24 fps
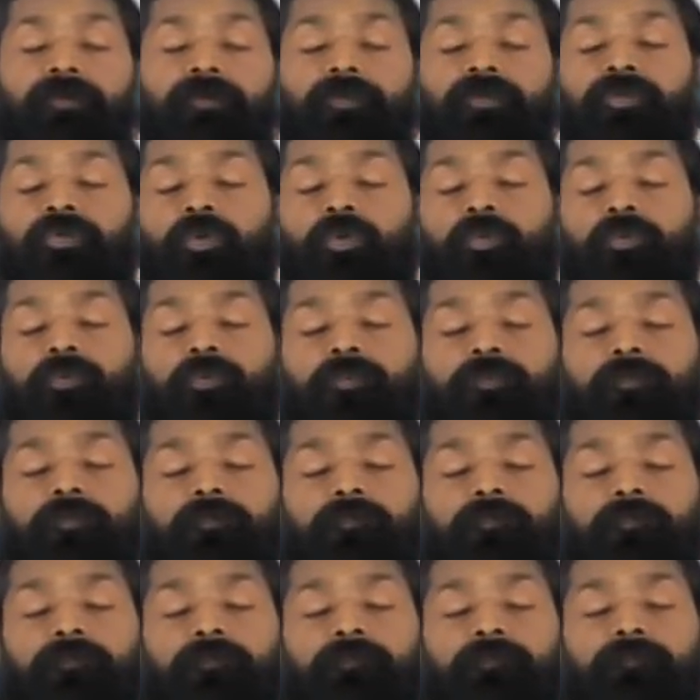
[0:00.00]

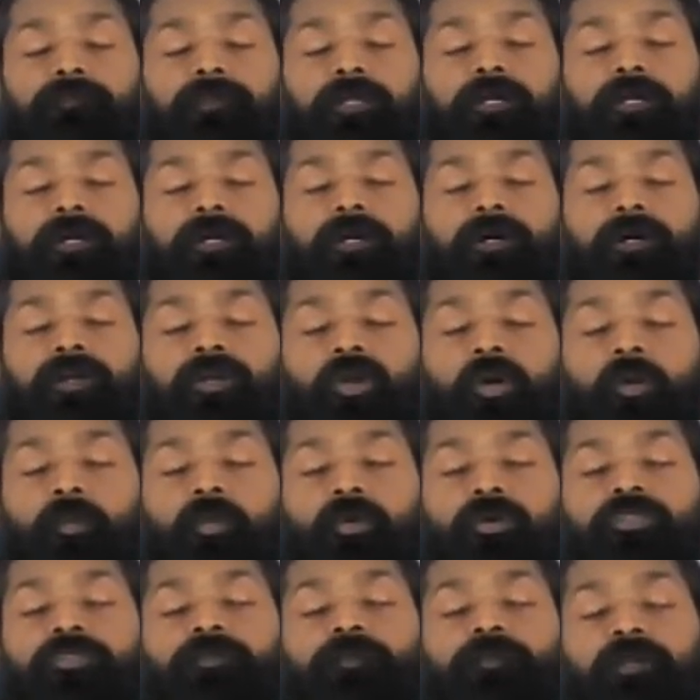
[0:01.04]
Soon,
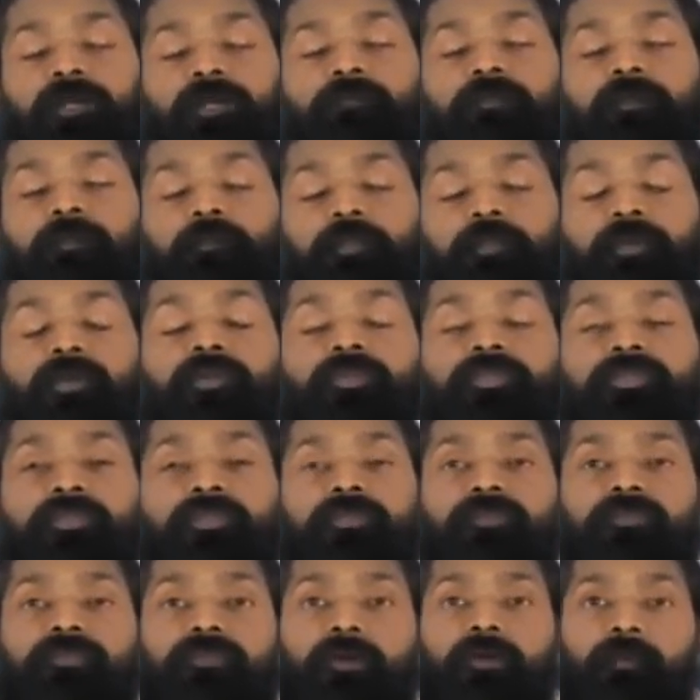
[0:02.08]
robots will be
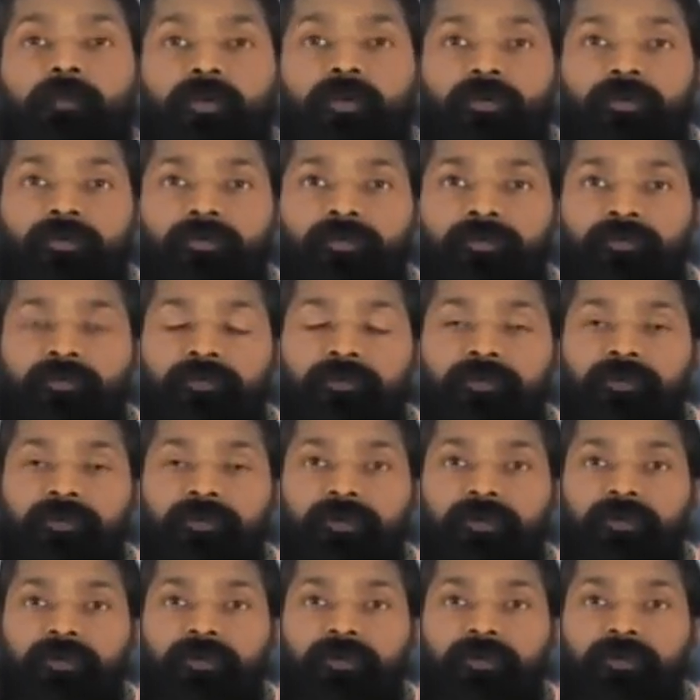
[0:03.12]
producing robots,
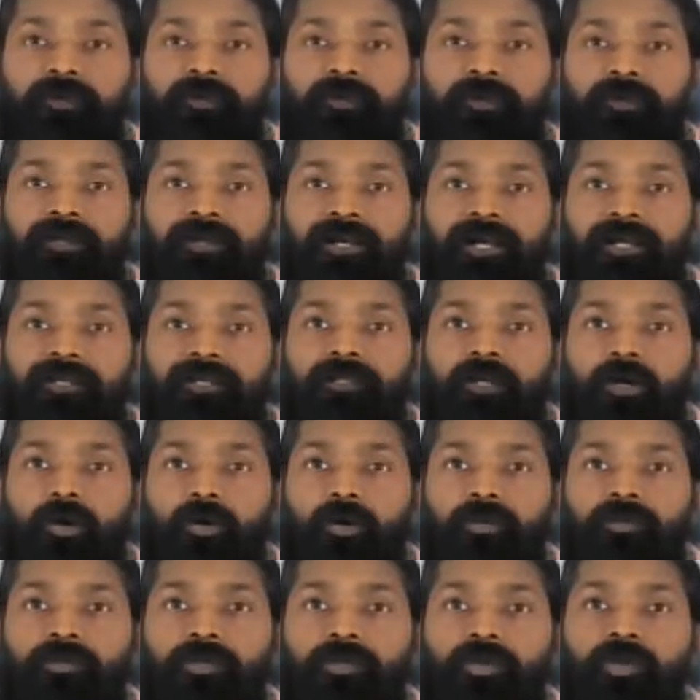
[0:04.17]
and
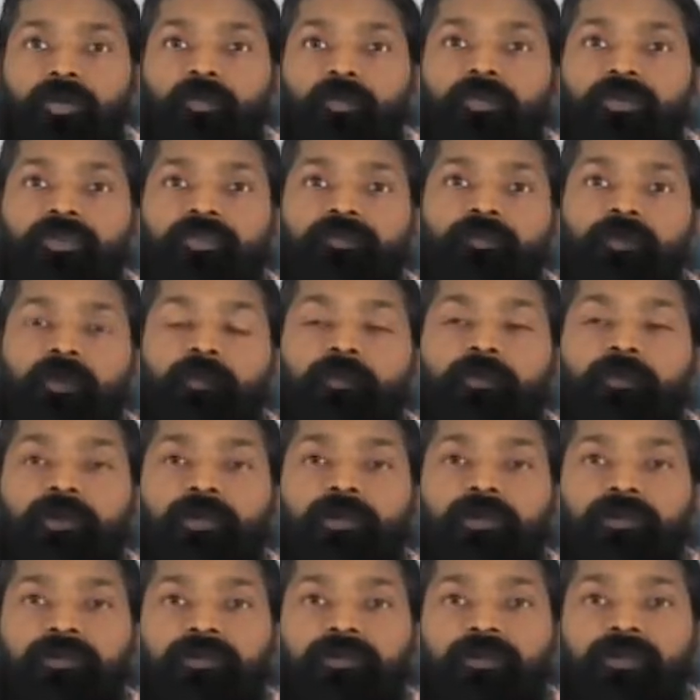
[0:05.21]
all the humans will
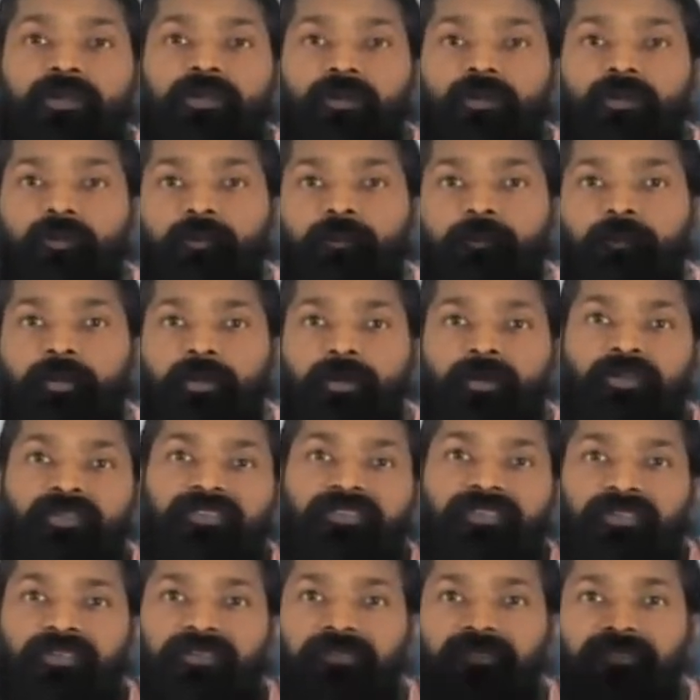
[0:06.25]
be
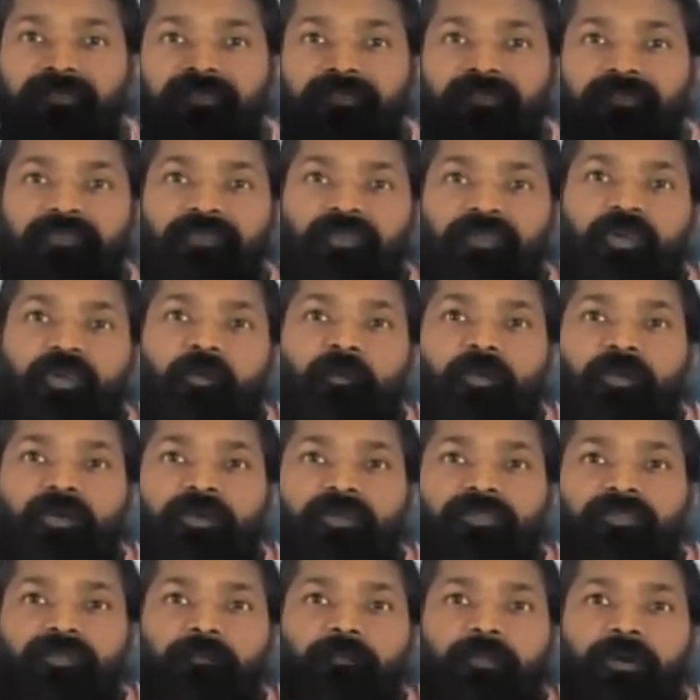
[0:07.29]
polishing the
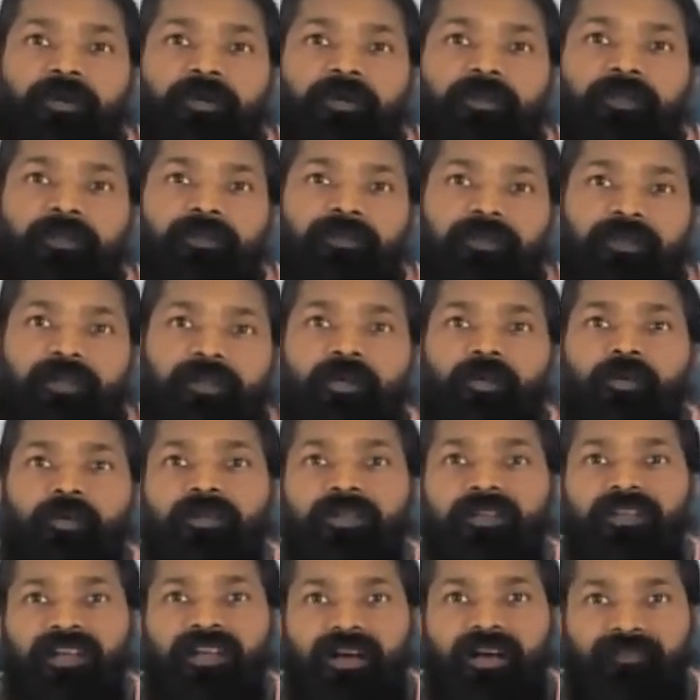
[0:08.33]
robot's body and
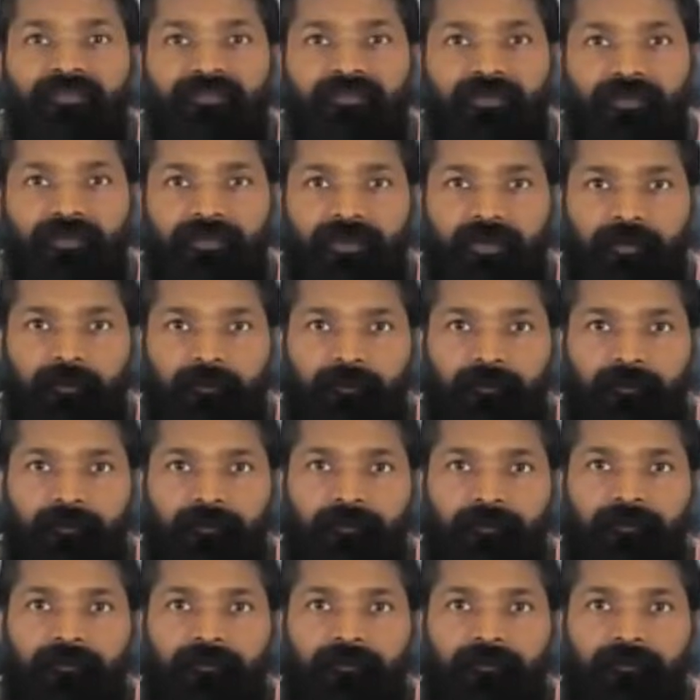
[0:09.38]
looking after them.